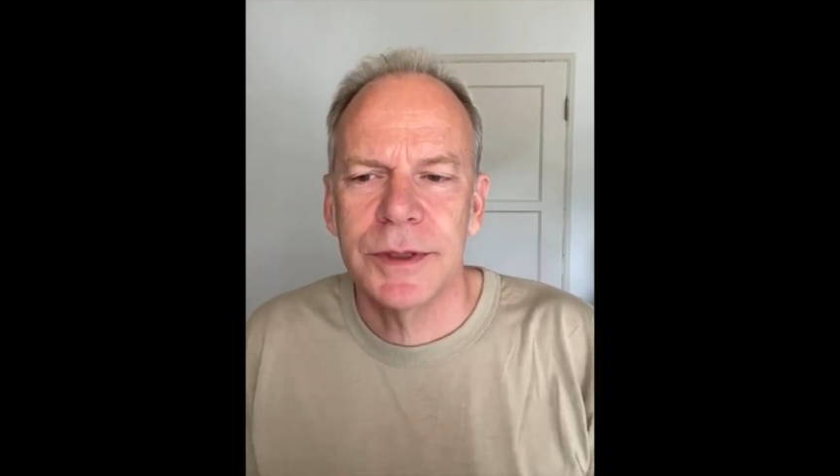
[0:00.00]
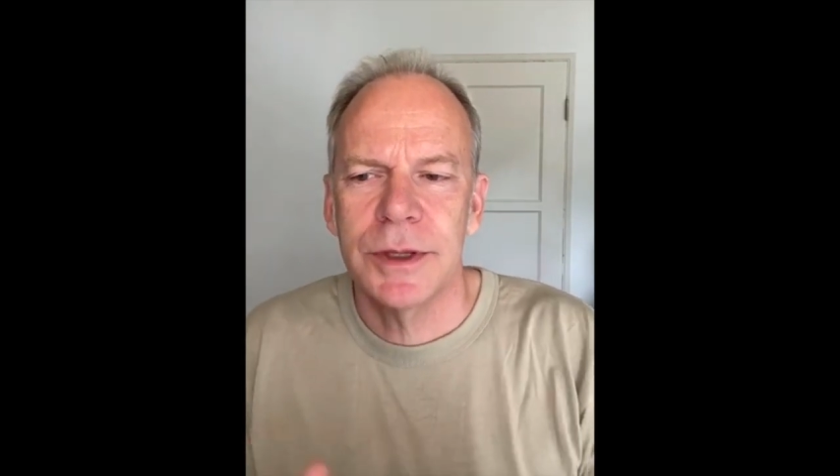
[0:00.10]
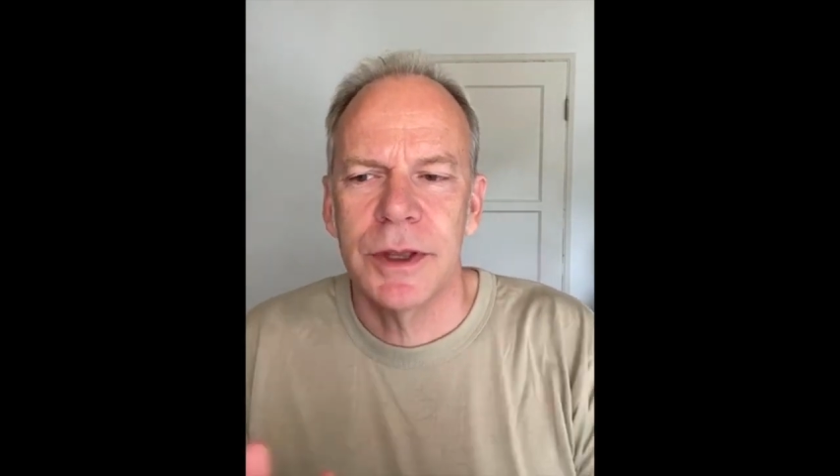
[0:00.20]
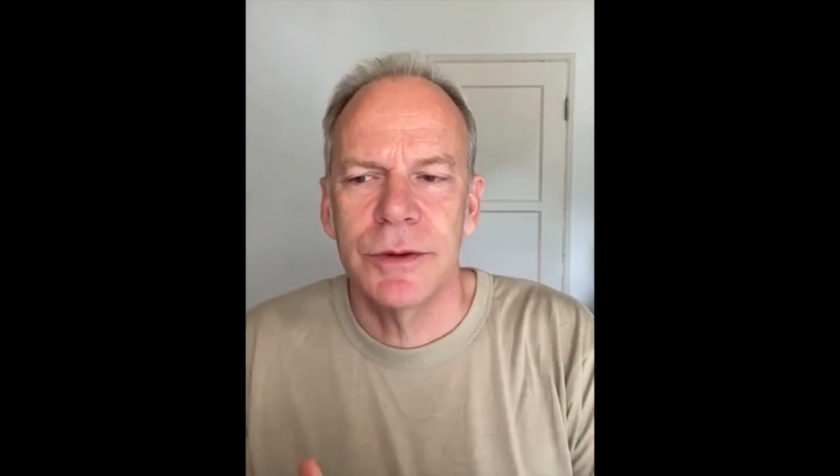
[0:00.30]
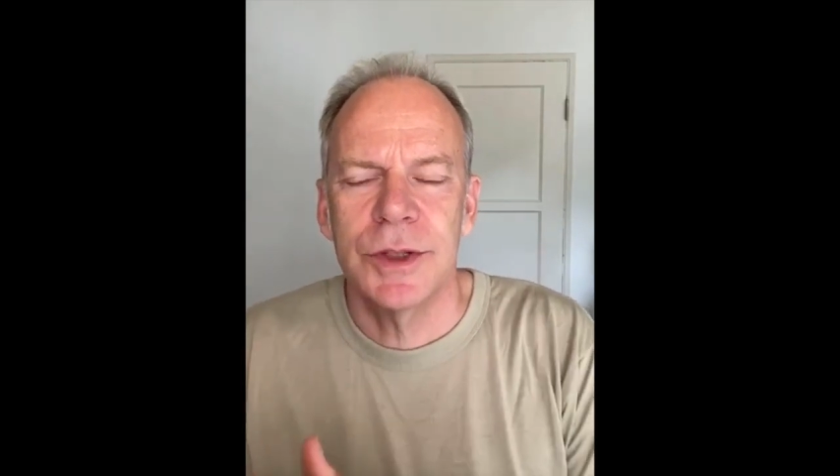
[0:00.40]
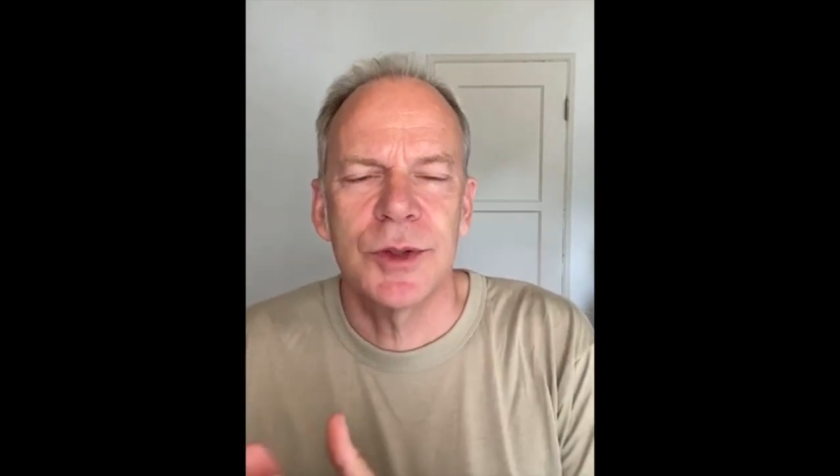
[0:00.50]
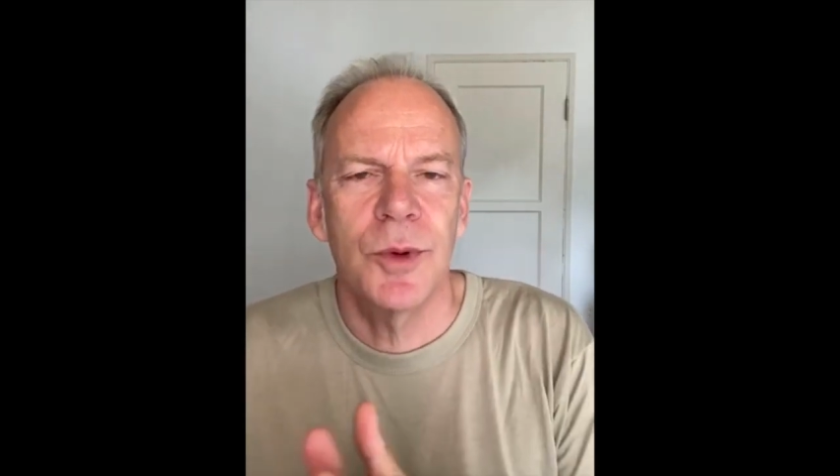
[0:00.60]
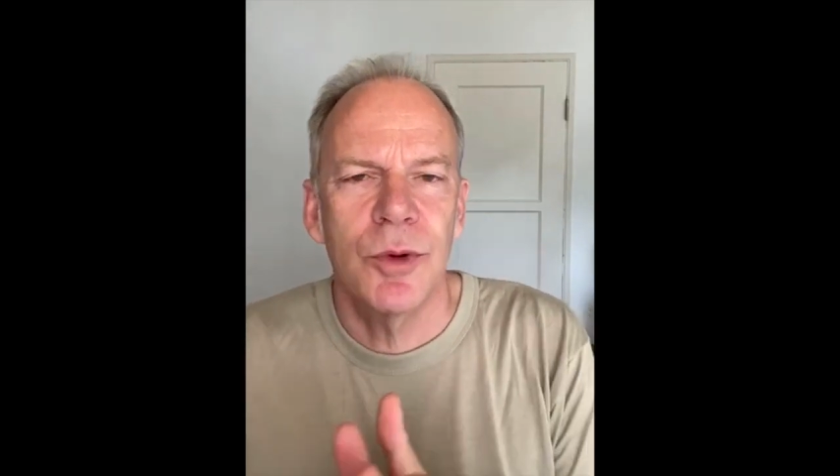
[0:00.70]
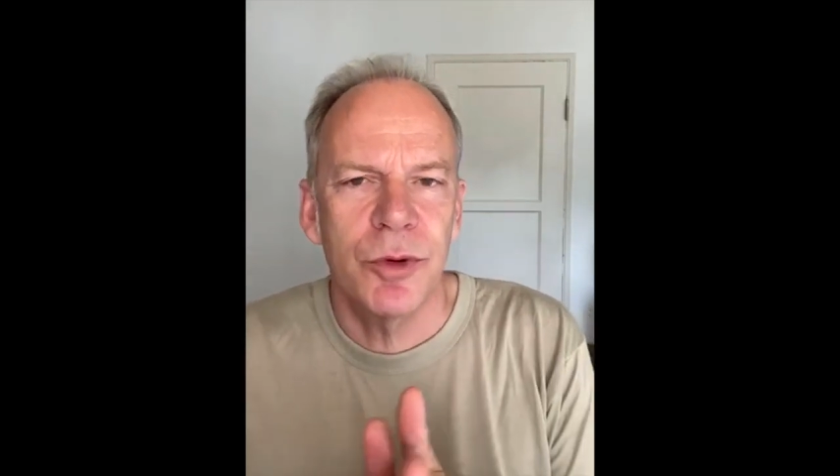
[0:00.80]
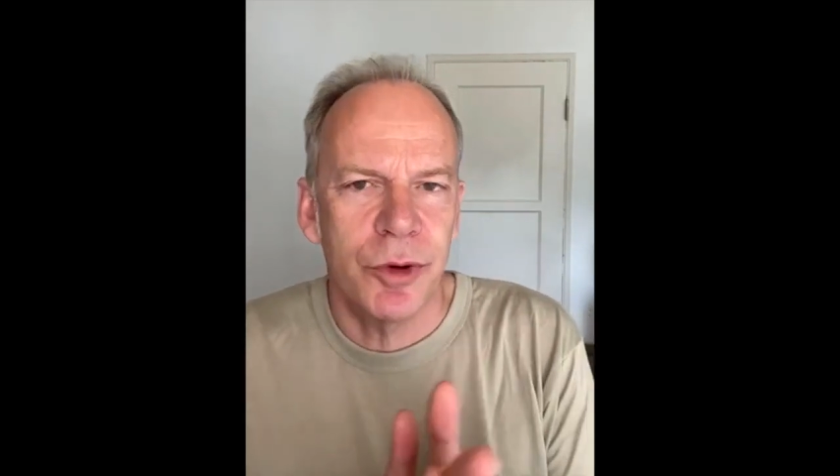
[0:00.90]
to those
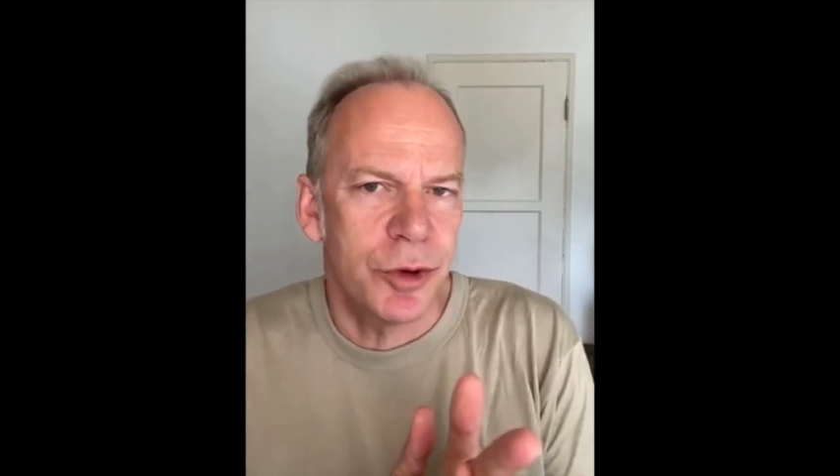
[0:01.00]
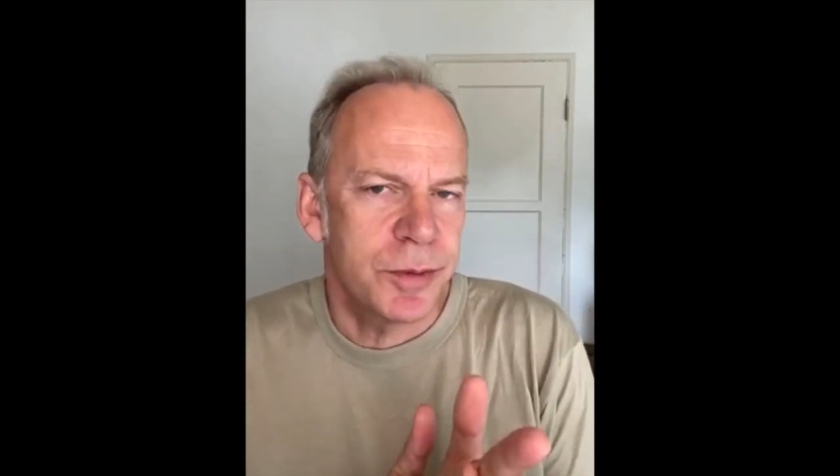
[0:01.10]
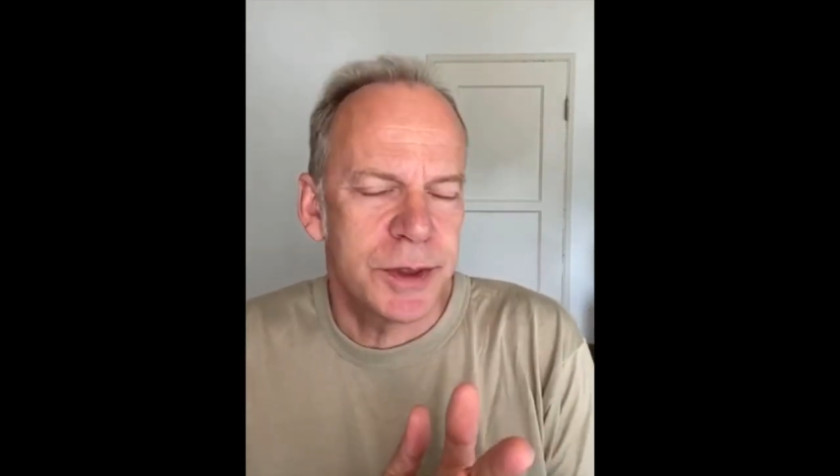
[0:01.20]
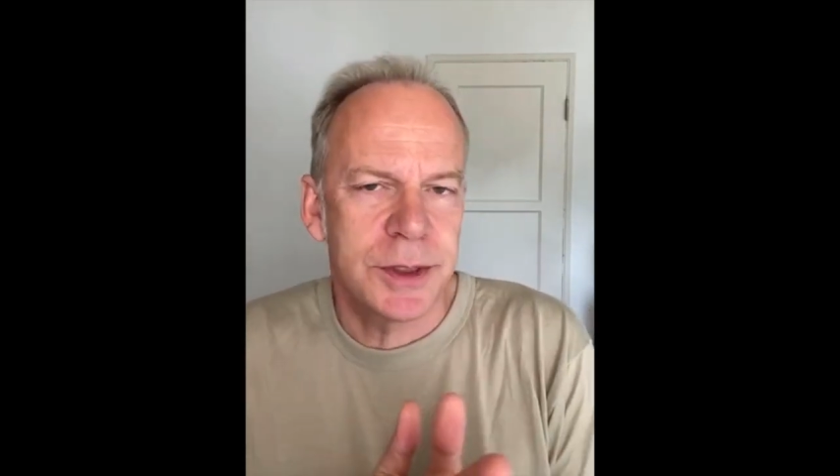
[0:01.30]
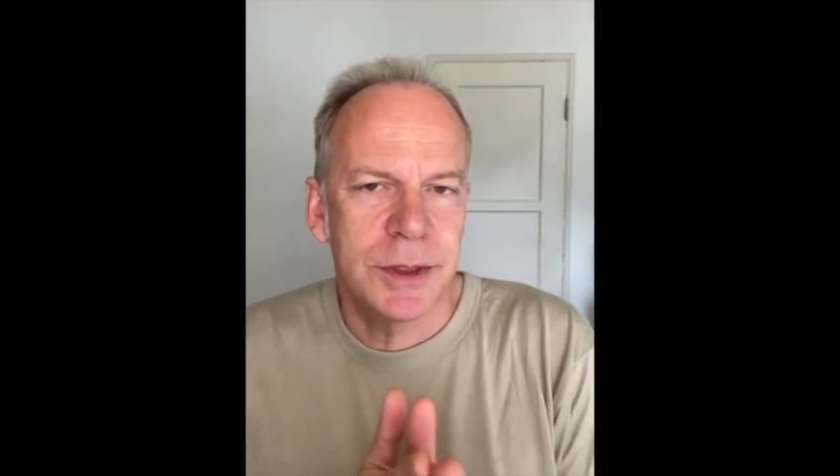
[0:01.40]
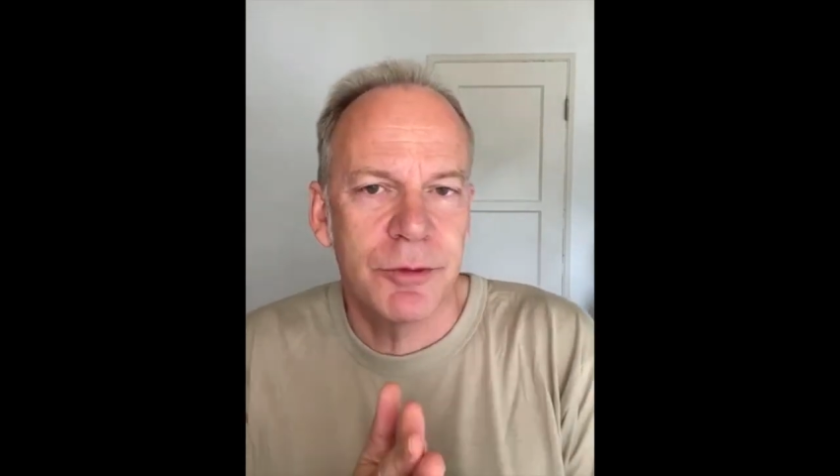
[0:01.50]
small groups,